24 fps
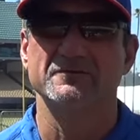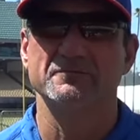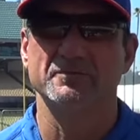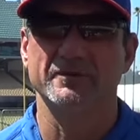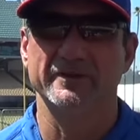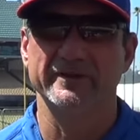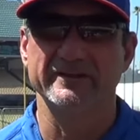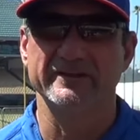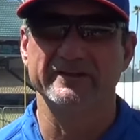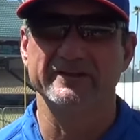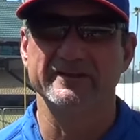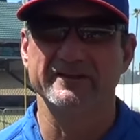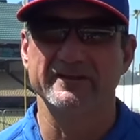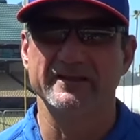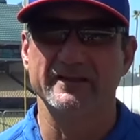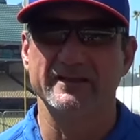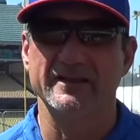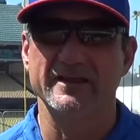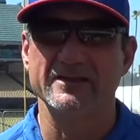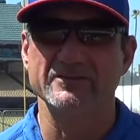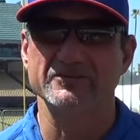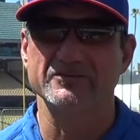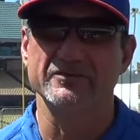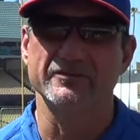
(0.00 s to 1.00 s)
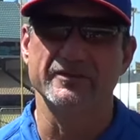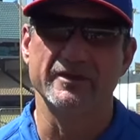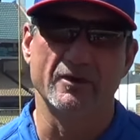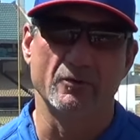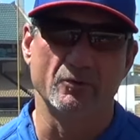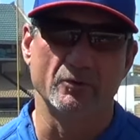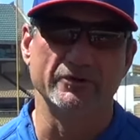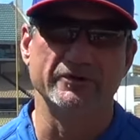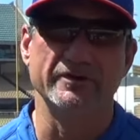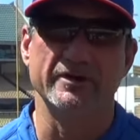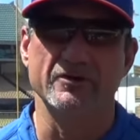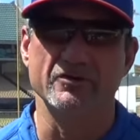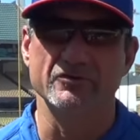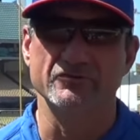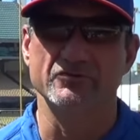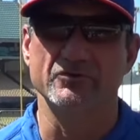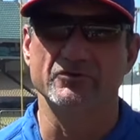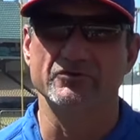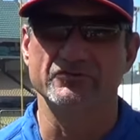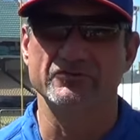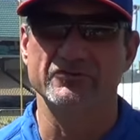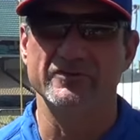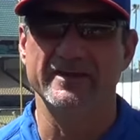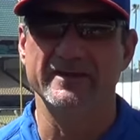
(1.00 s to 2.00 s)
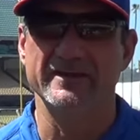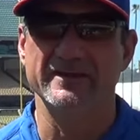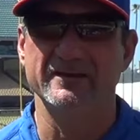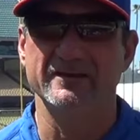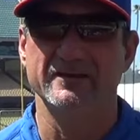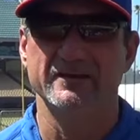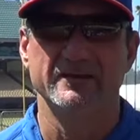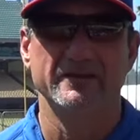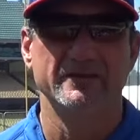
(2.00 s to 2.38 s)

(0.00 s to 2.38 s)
played in Kenai, Alaska. They all went to Arizona State.